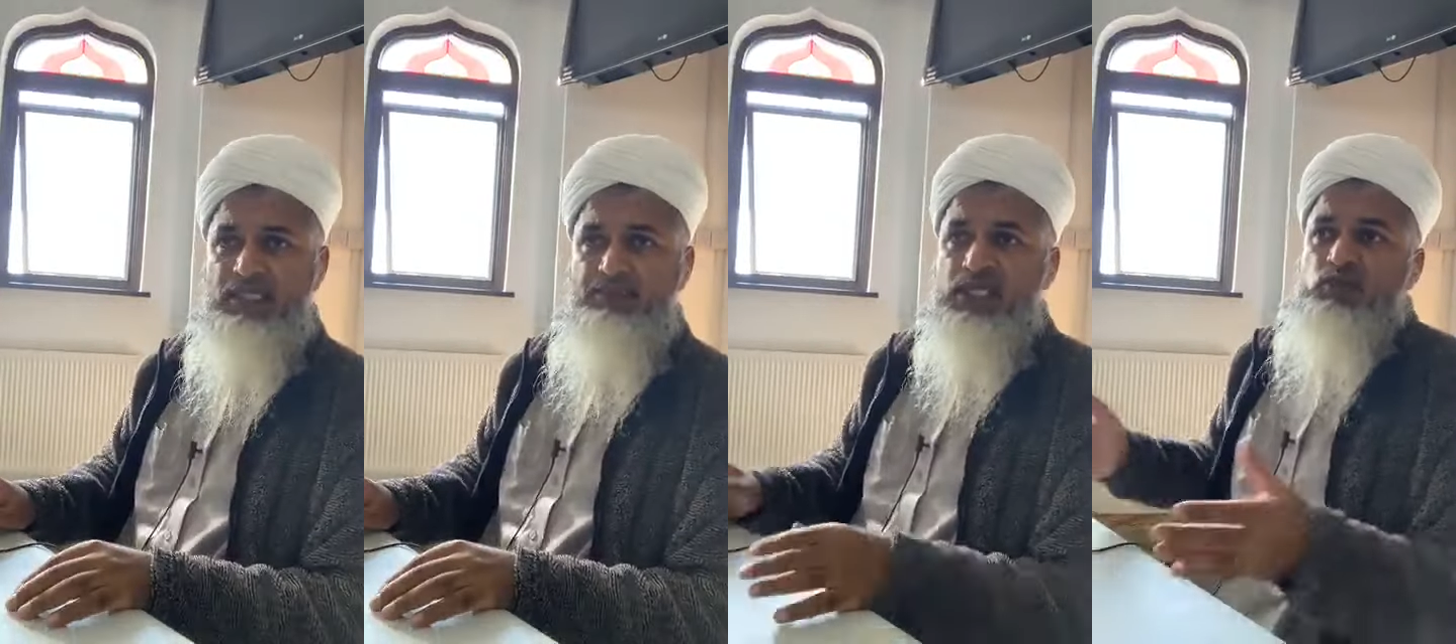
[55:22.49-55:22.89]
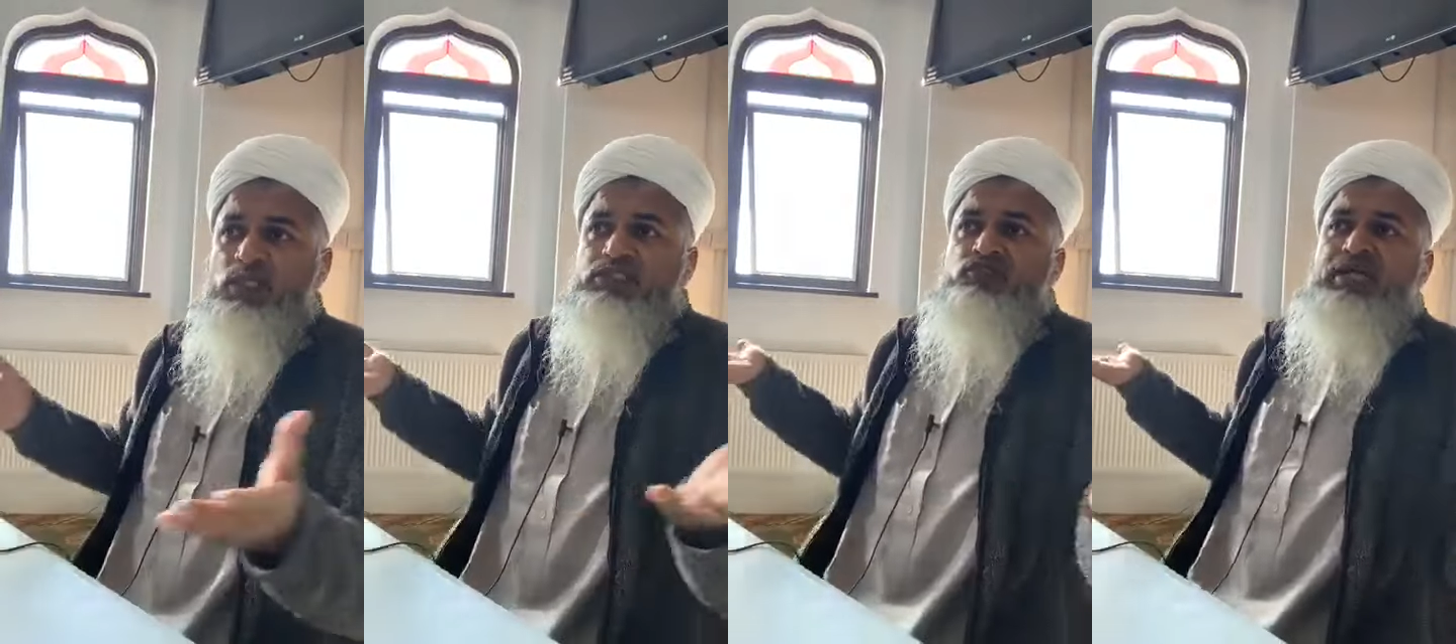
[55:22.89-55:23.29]
Because
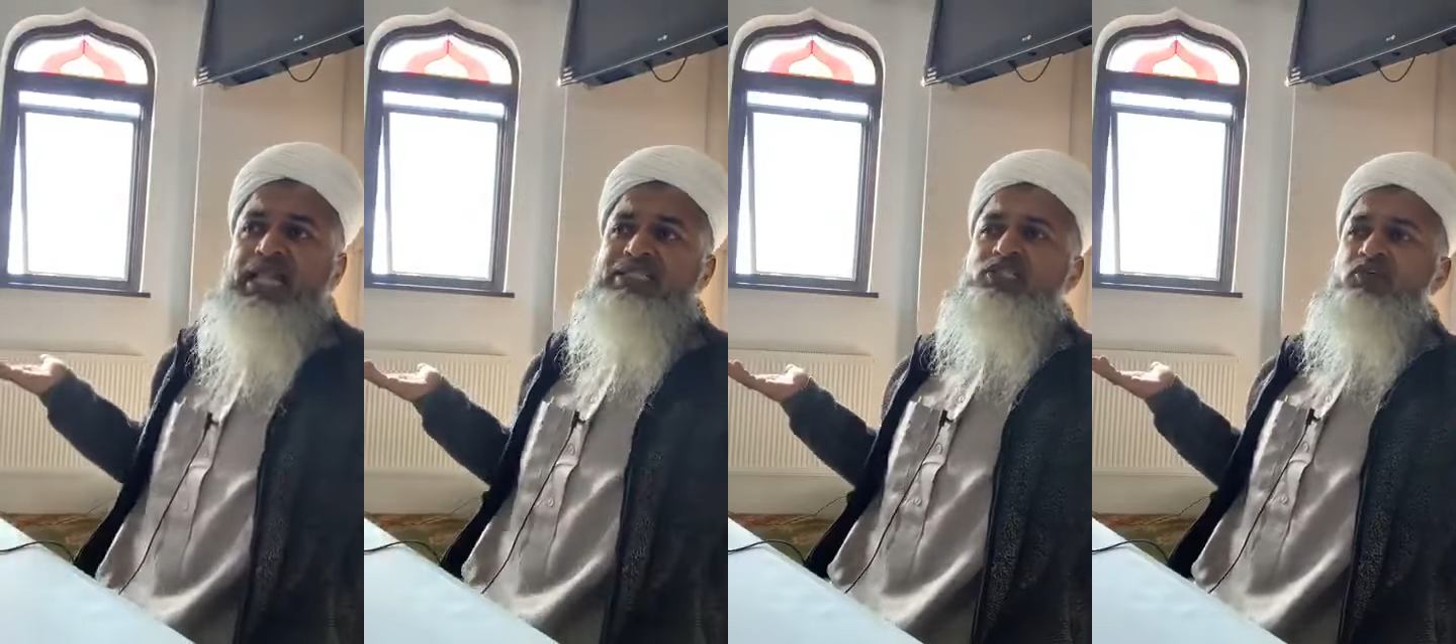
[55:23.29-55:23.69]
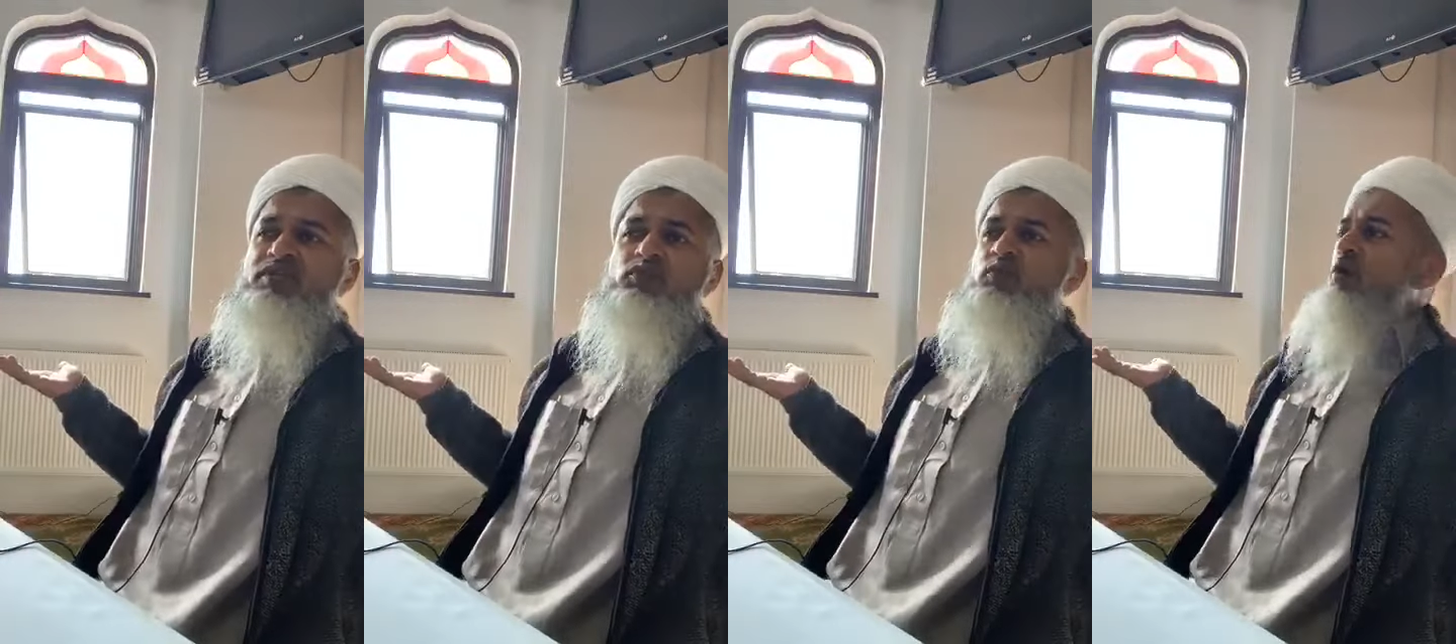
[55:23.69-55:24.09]
what's the reality of
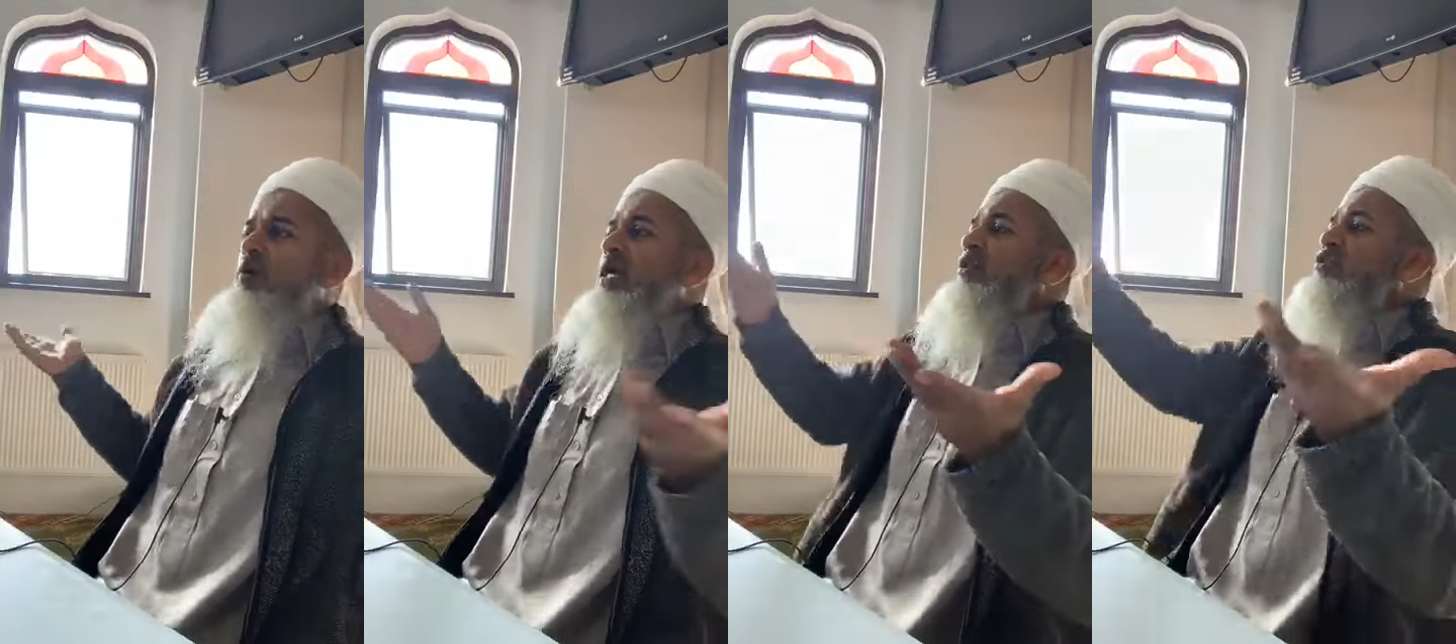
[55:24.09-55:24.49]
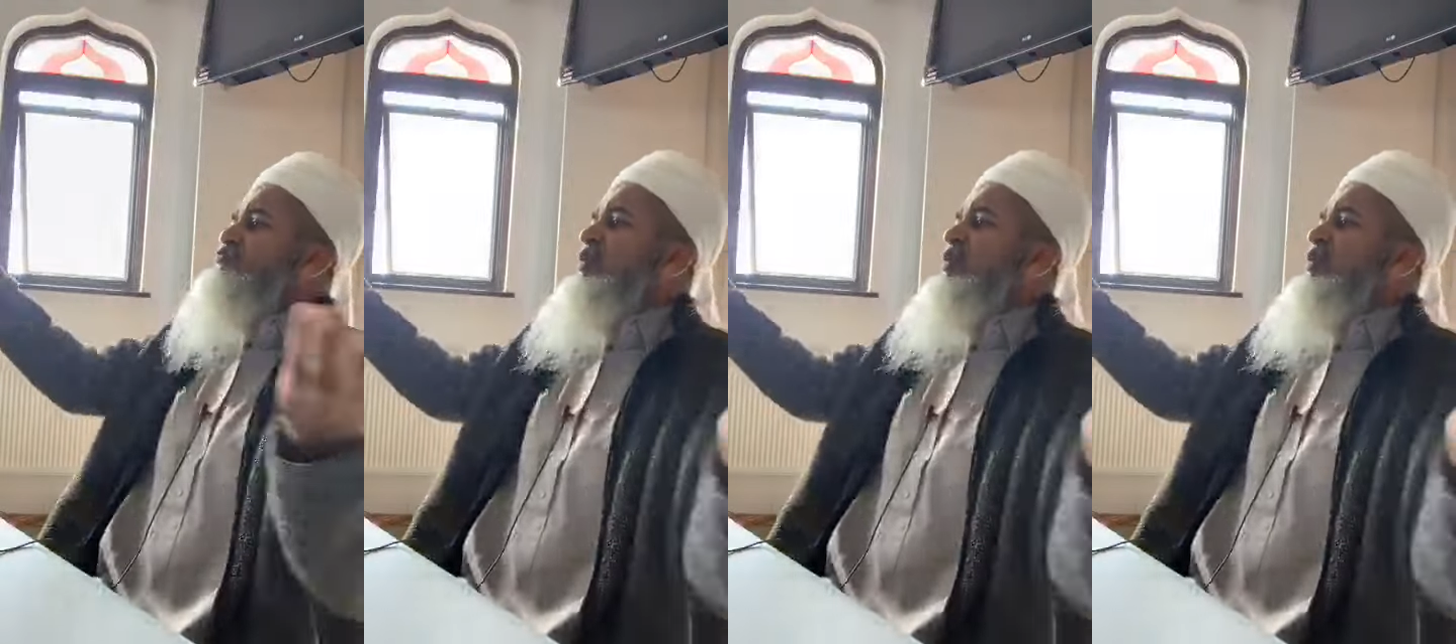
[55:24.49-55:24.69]
it? Where are those